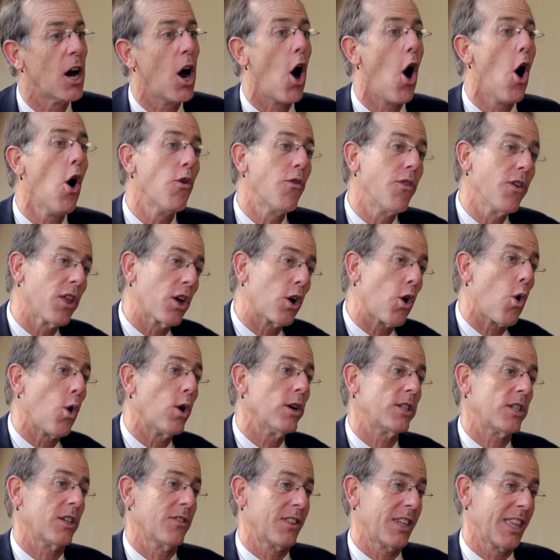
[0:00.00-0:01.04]
over the
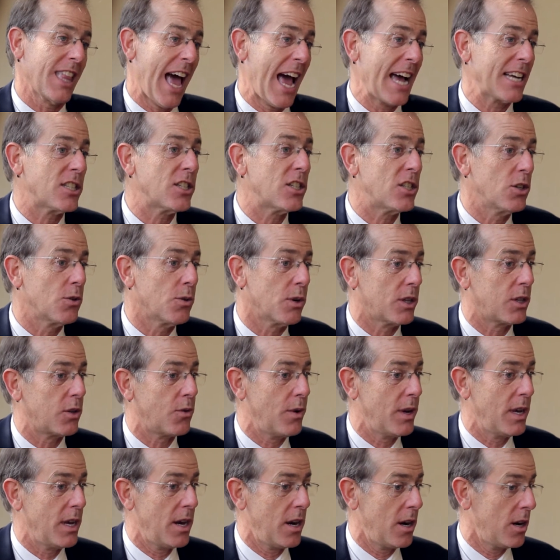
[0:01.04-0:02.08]
course of the last 2 or
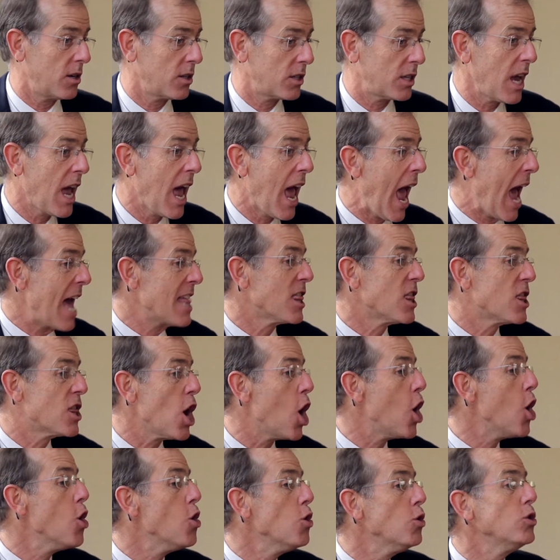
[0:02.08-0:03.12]
3 years, and
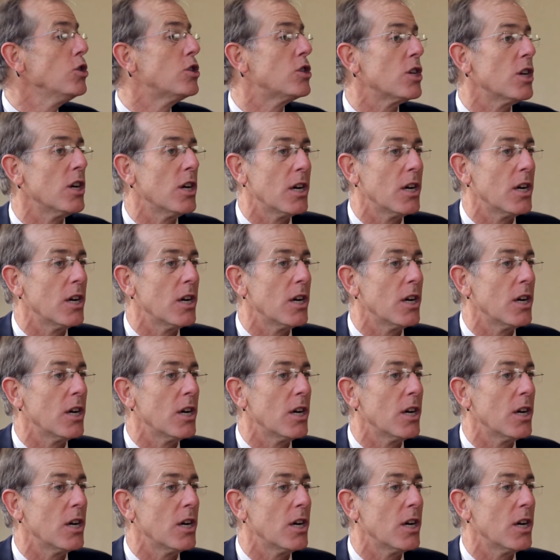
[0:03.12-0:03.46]
those